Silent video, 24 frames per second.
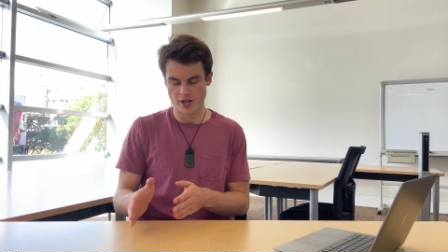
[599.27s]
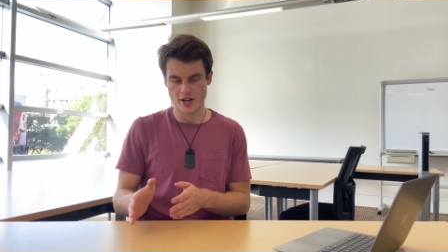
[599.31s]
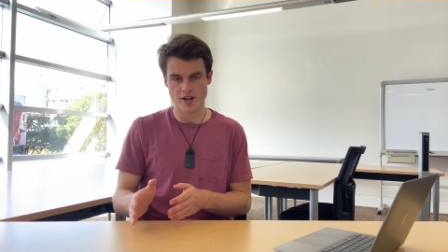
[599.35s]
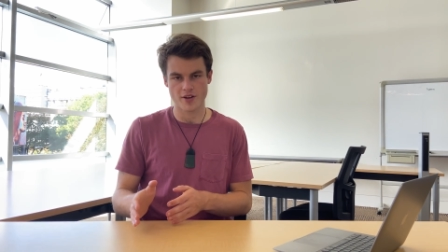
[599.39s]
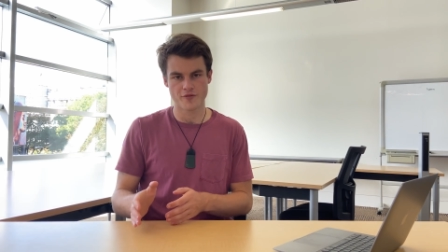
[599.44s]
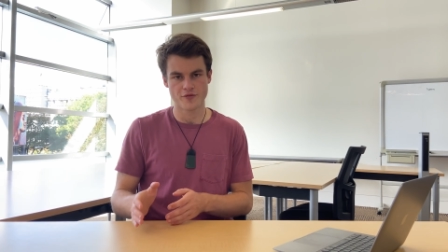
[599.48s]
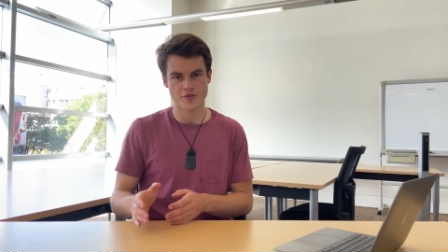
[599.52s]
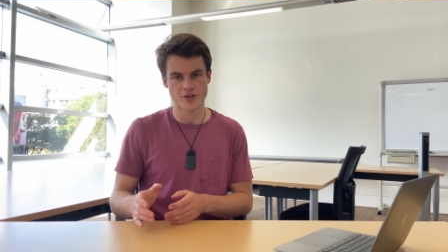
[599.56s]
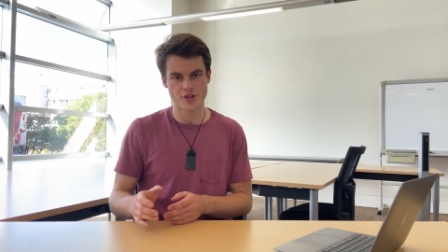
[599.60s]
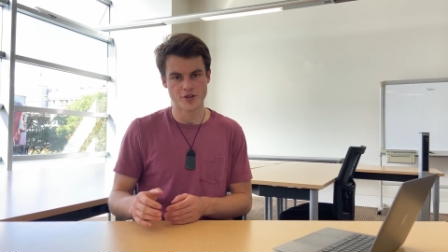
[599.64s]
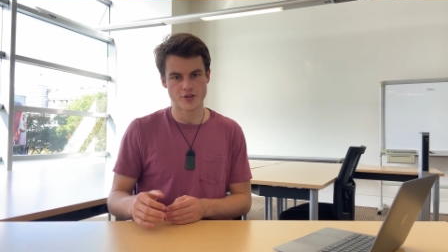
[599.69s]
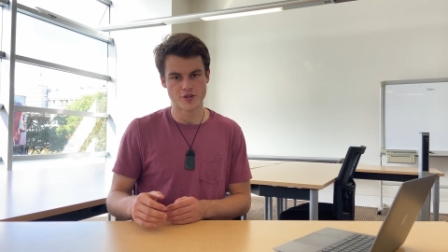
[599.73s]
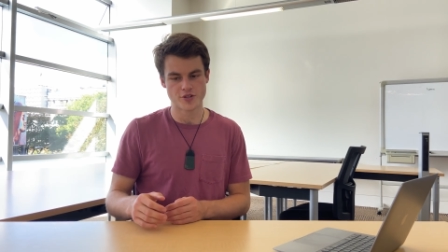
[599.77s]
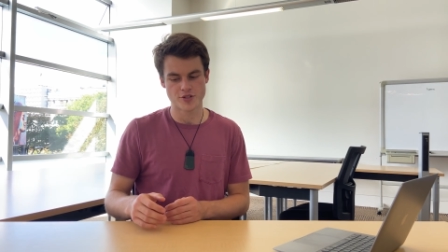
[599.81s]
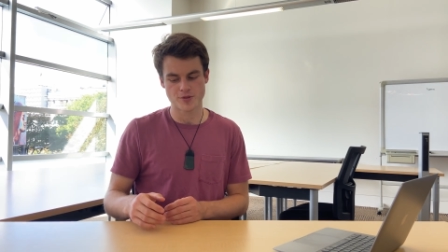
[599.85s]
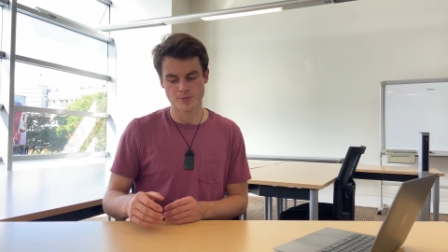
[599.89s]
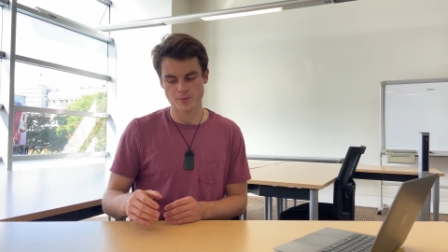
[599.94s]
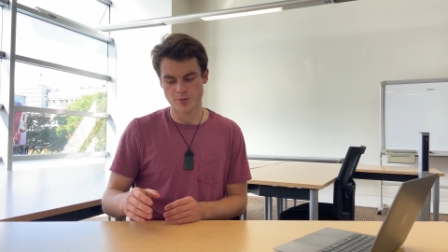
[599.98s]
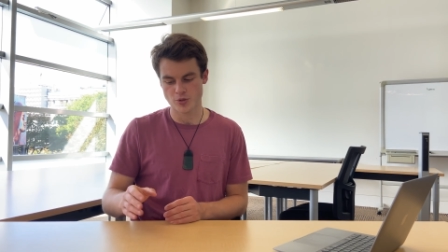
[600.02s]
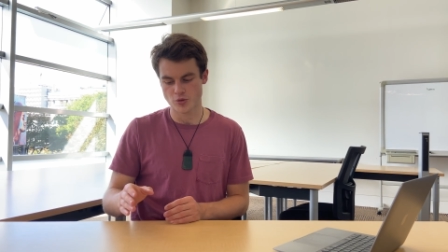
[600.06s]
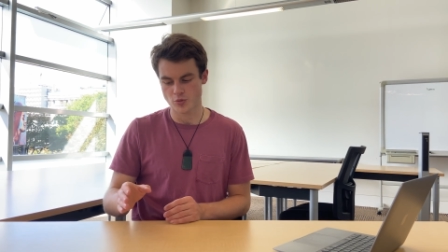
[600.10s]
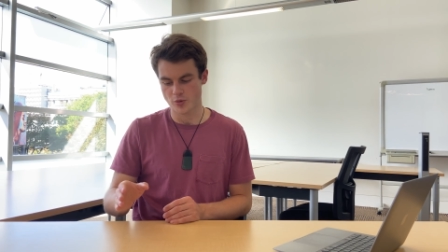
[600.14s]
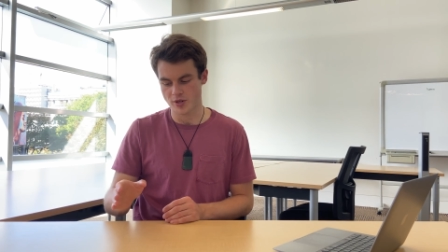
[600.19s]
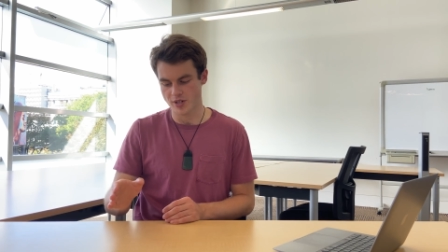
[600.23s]
get
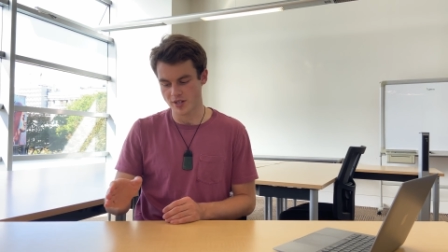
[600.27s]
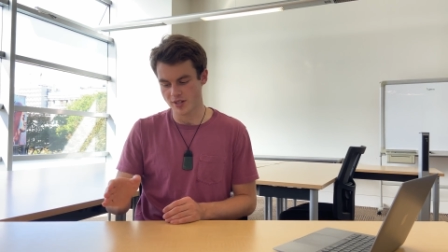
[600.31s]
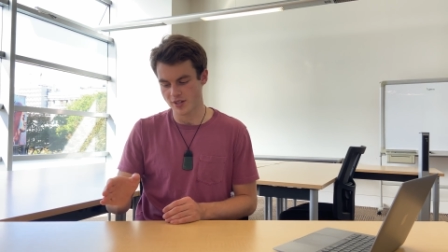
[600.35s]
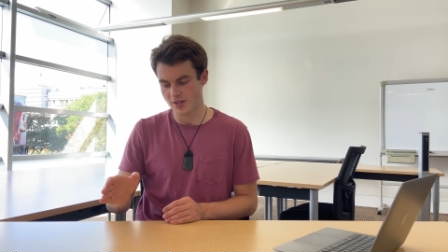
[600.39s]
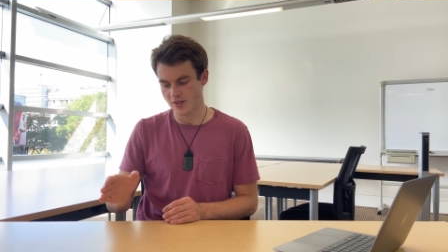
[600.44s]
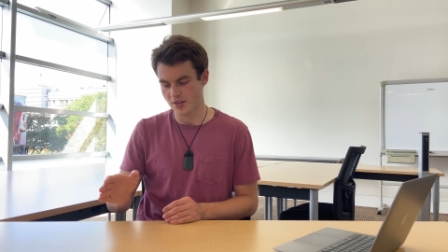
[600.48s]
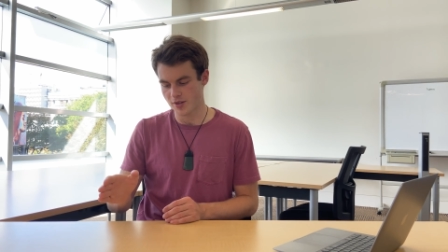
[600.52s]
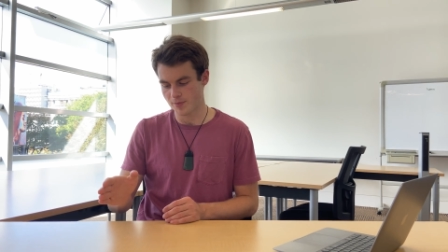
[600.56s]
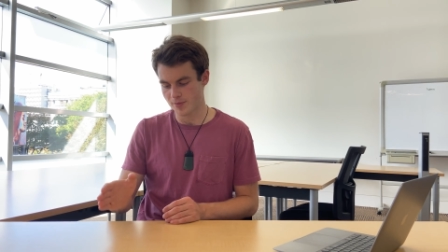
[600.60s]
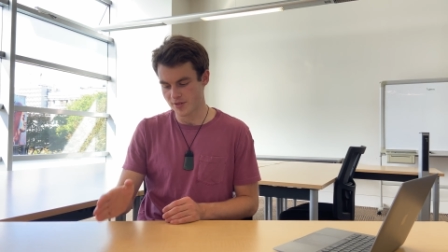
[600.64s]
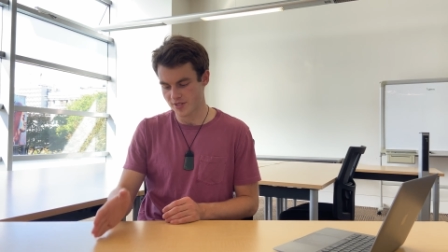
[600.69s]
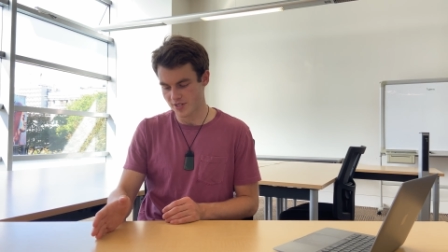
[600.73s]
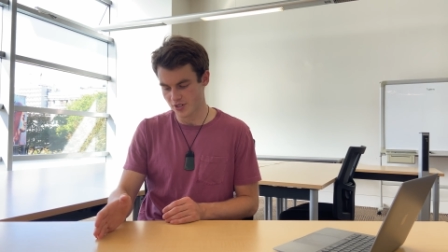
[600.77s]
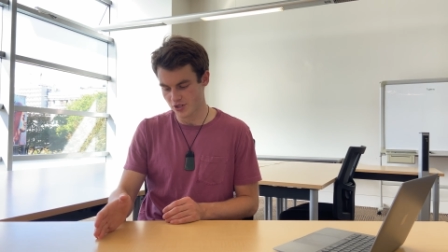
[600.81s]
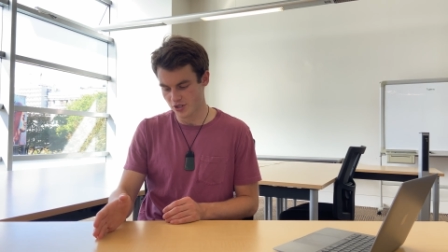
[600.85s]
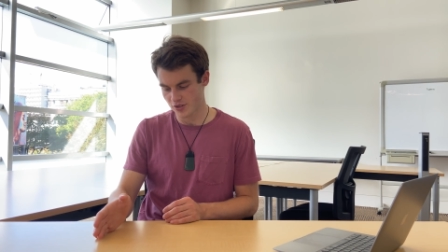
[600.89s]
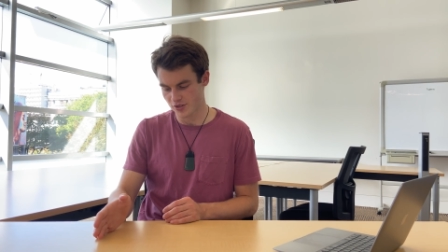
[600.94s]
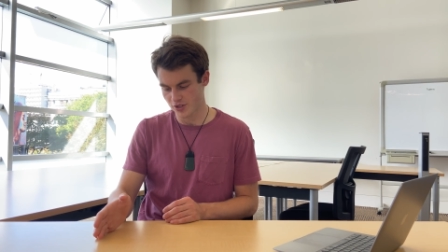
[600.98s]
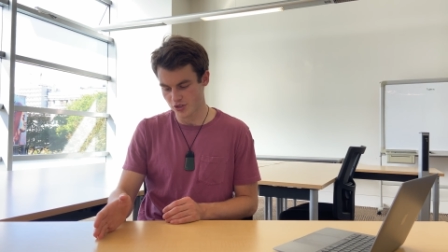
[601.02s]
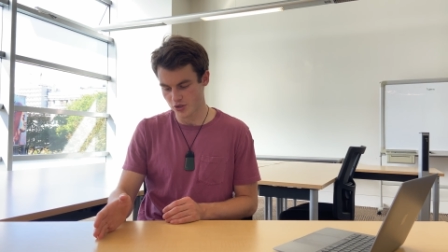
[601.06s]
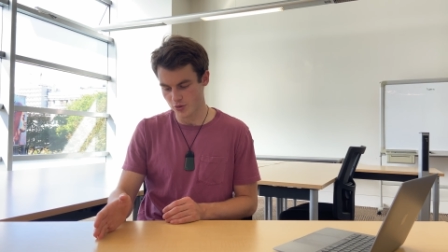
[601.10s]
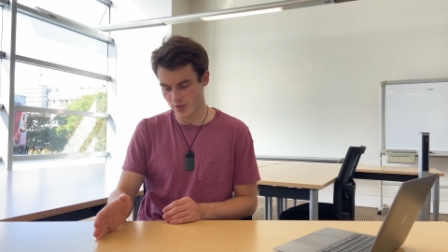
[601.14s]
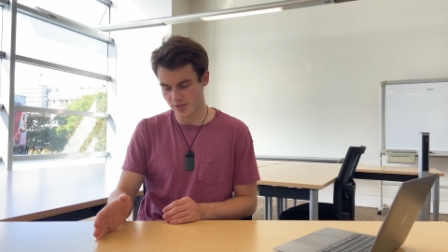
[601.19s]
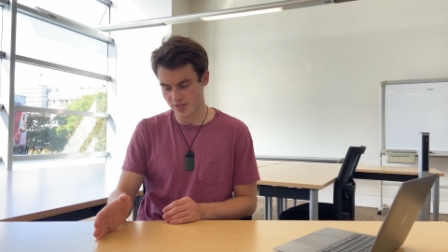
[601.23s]
confused between the
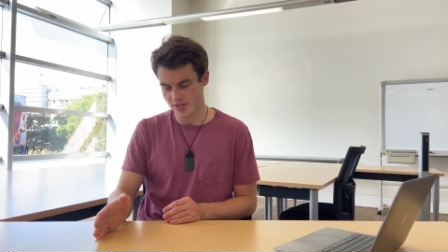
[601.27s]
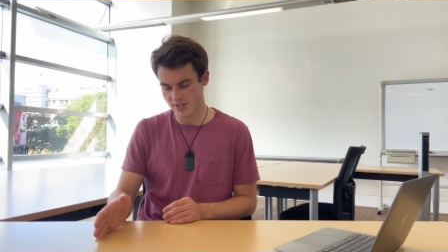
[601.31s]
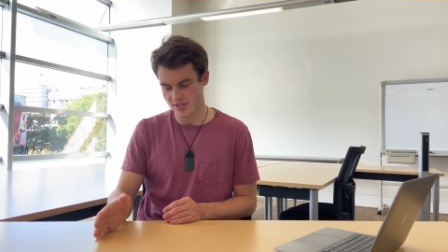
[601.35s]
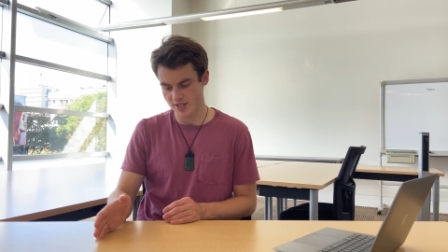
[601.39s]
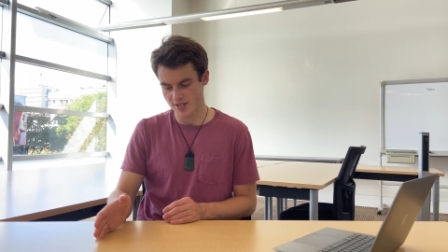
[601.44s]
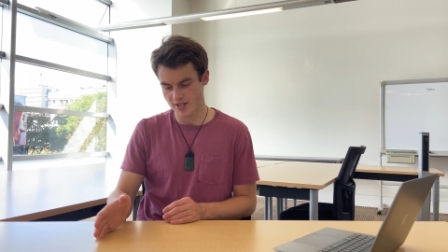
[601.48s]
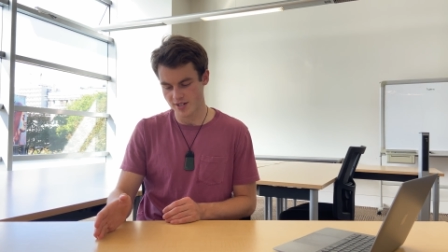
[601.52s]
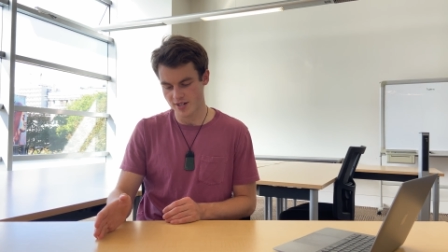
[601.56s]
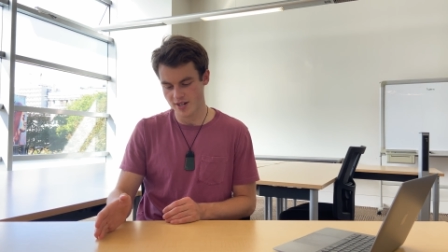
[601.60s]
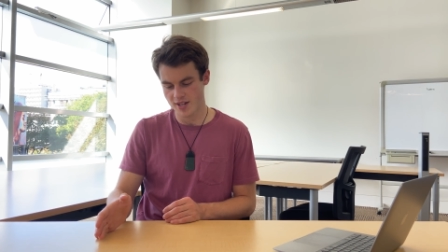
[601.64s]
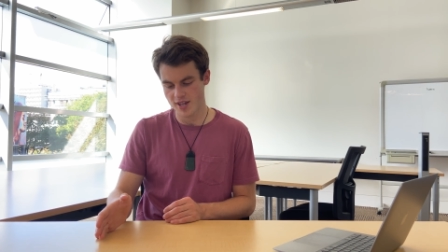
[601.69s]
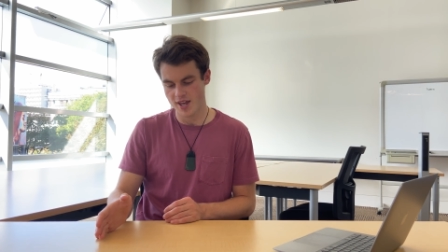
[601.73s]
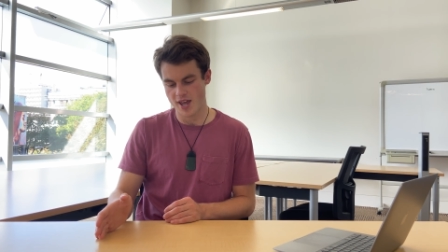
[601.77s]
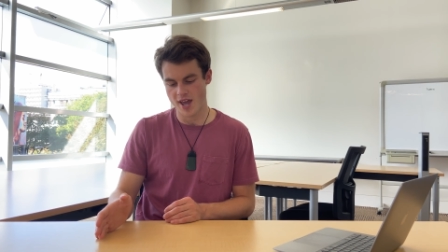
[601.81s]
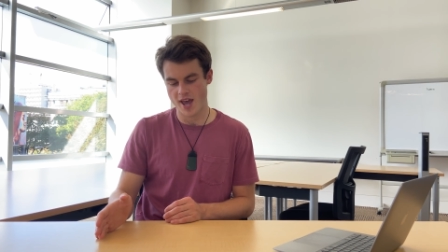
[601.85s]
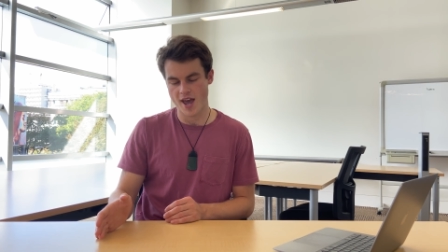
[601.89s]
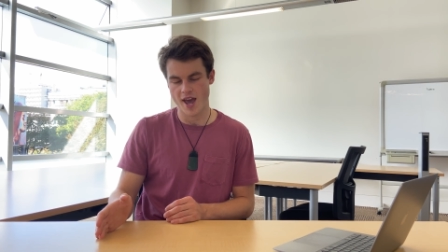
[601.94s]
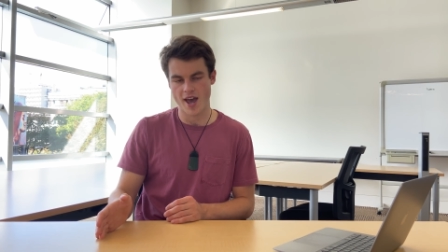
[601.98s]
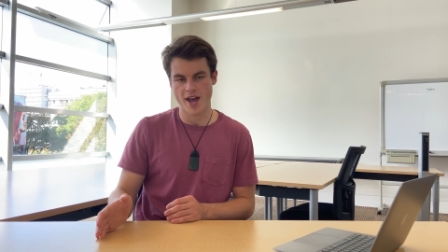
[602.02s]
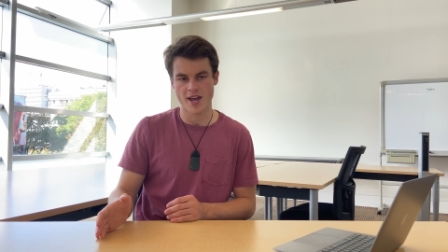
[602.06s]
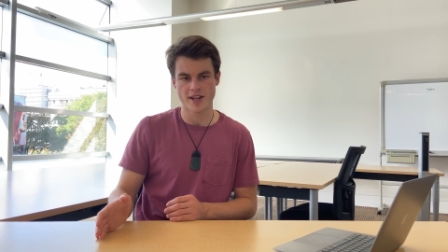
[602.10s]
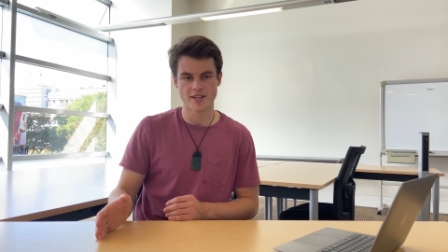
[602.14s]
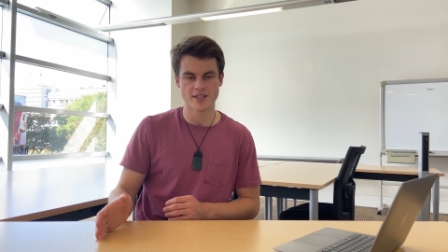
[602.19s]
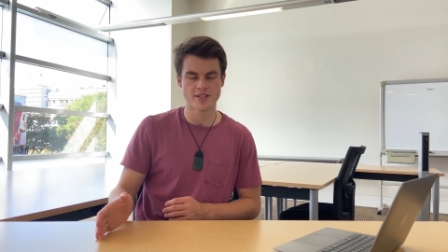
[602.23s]
position the joint is in
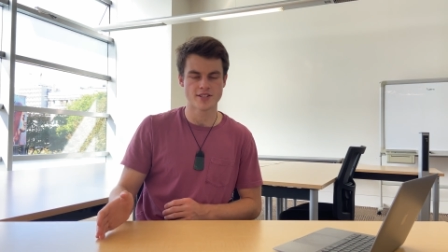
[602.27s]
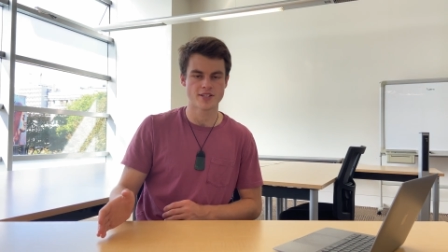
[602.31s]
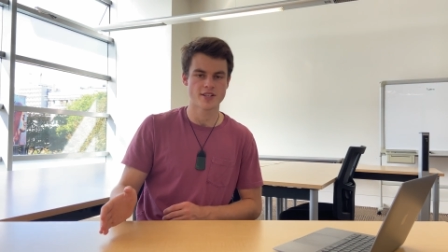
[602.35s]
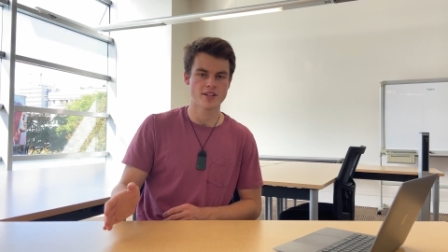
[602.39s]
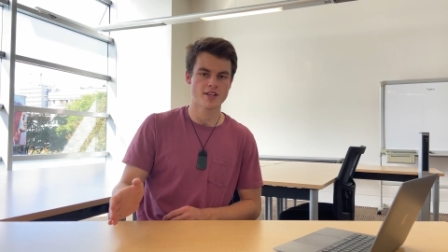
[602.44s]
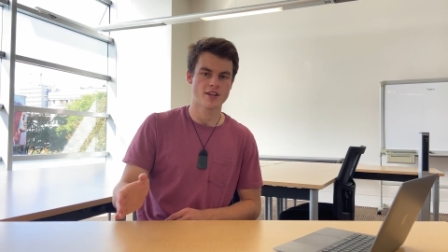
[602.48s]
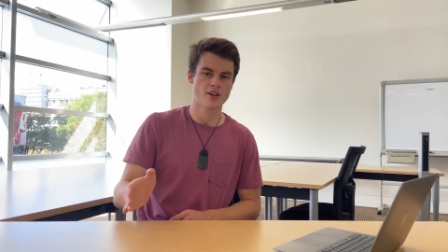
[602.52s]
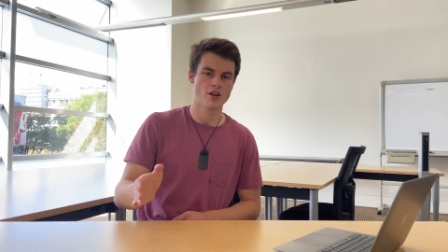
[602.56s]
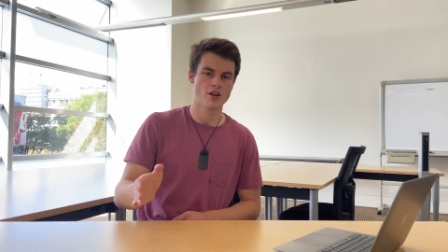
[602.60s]
and